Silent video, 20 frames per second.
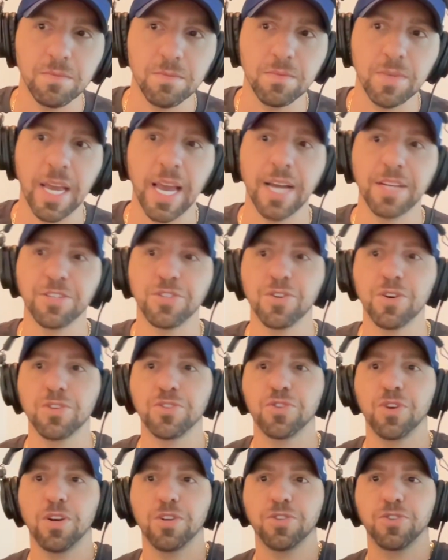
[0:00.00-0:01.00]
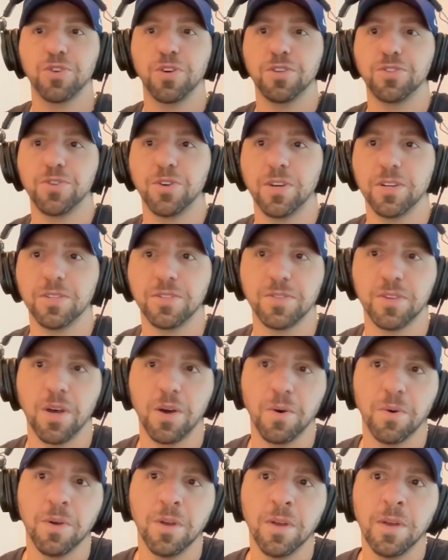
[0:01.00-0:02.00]
Yeah, sure.
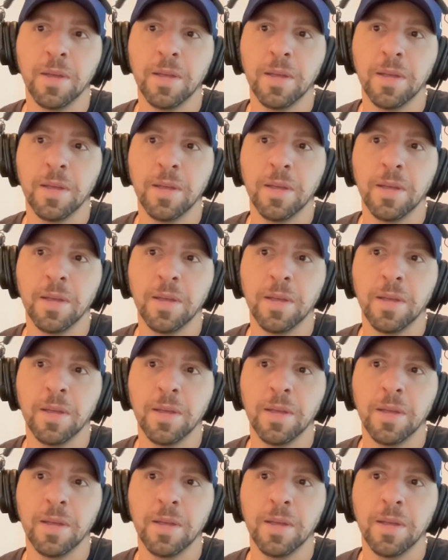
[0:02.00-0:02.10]
So,